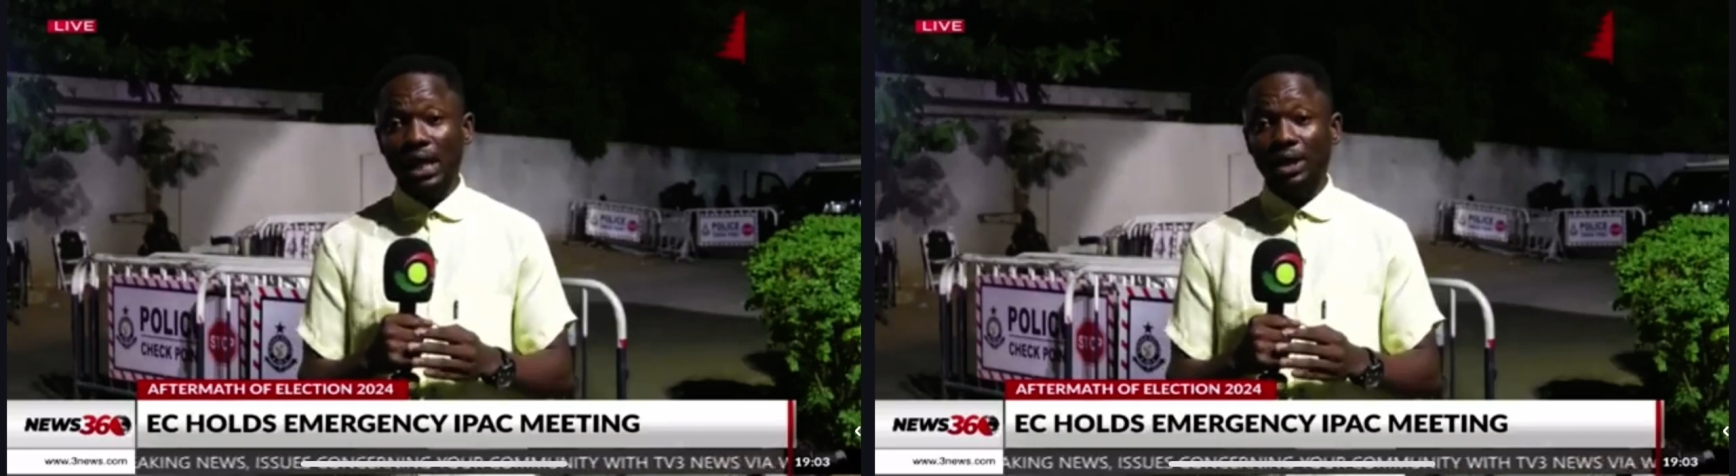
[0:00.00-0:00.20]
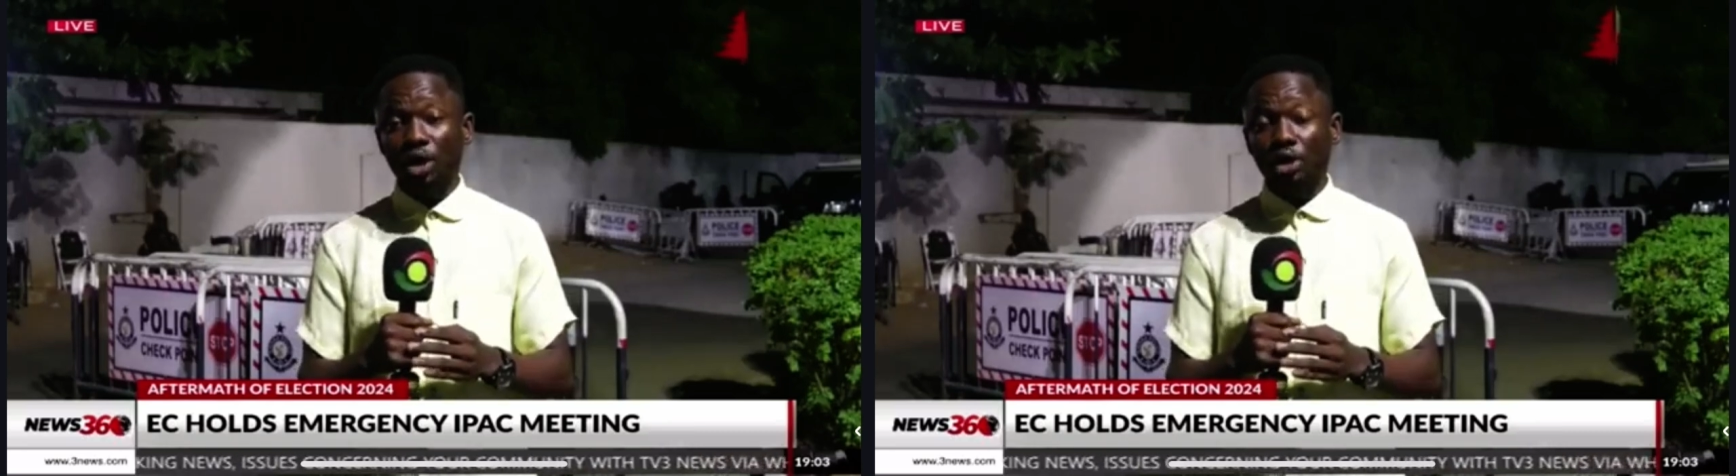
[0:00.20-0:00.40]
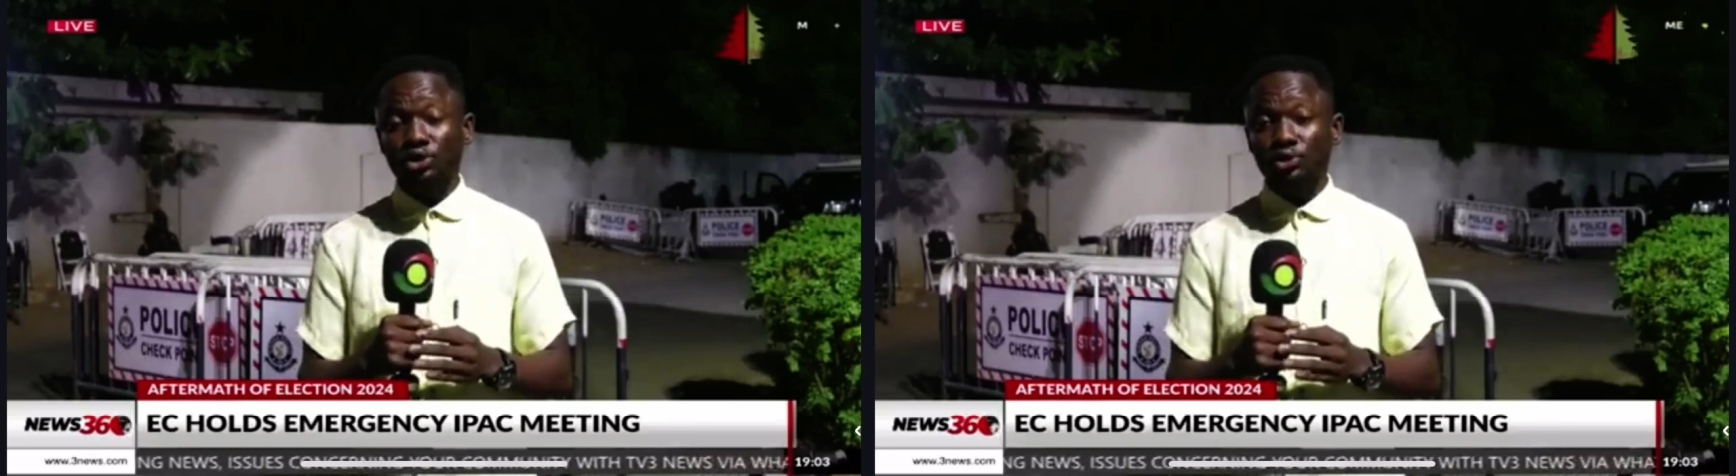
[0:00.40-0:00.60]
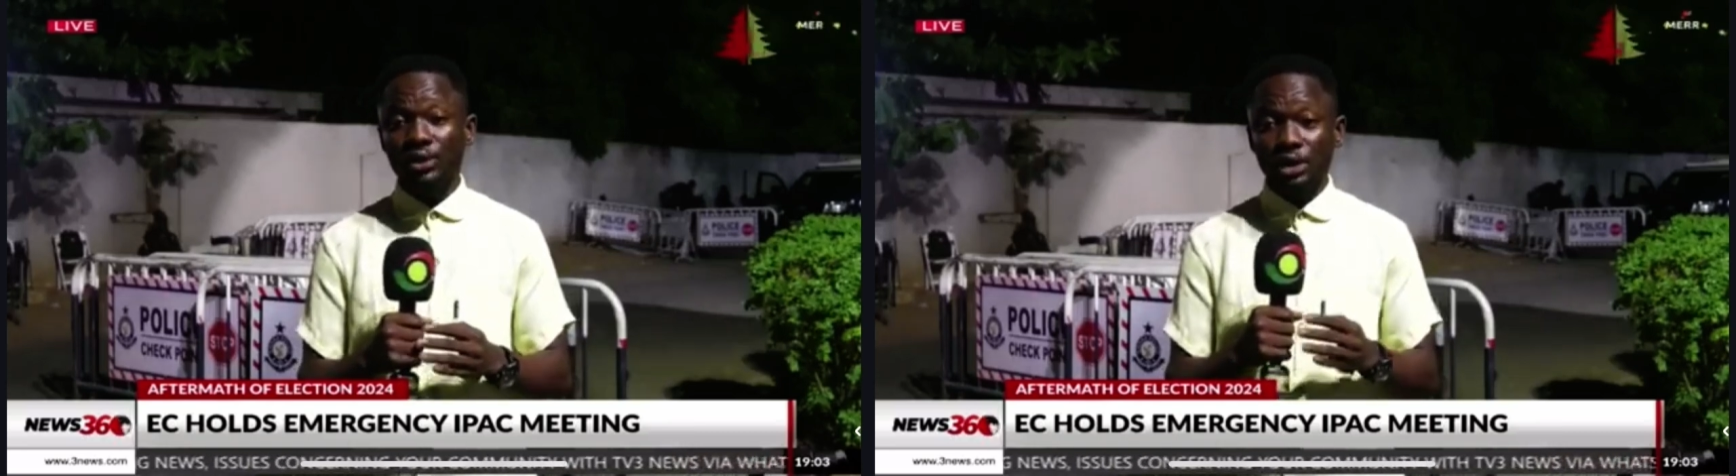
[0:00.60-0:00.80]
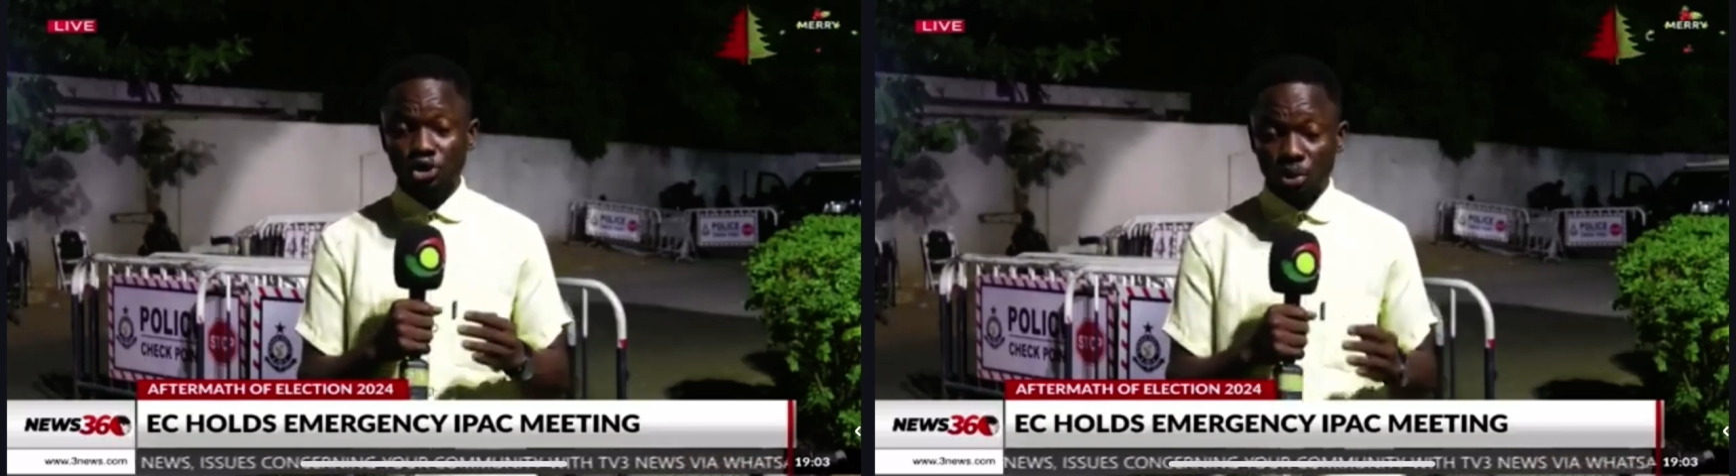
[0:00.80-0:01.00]
and also
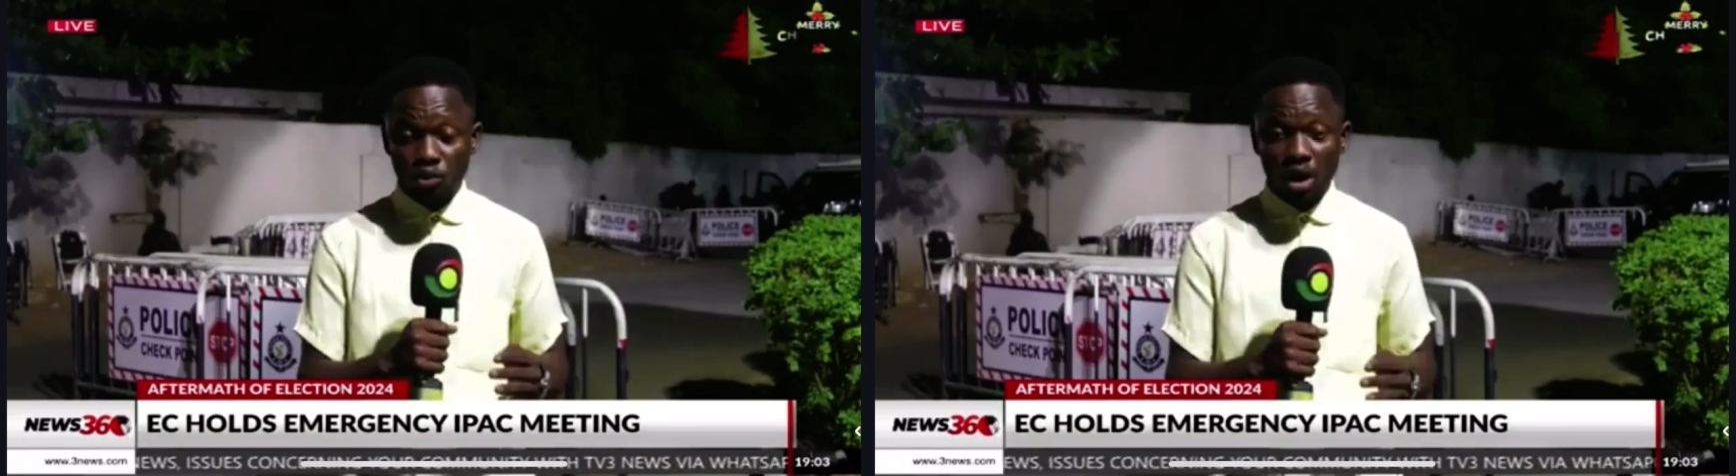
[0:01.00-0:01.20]
the Dom